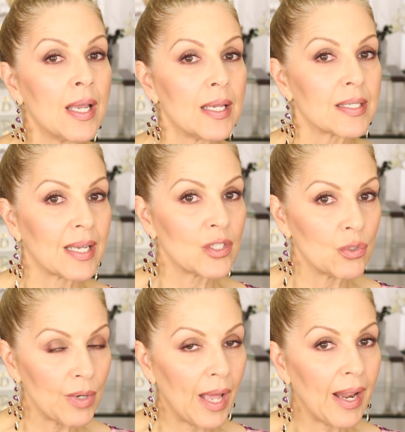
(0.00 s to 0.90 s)
is I
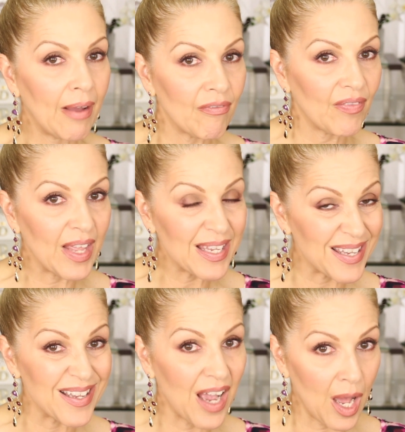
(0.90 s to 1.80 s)
do not have
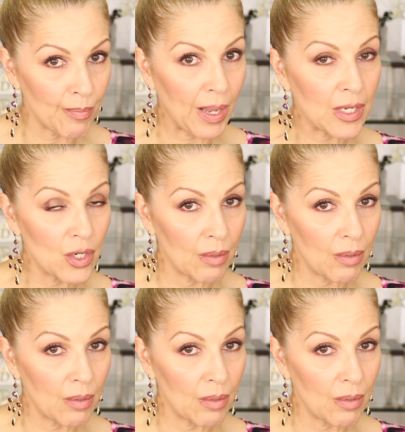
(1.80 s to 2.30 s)
flaking on my,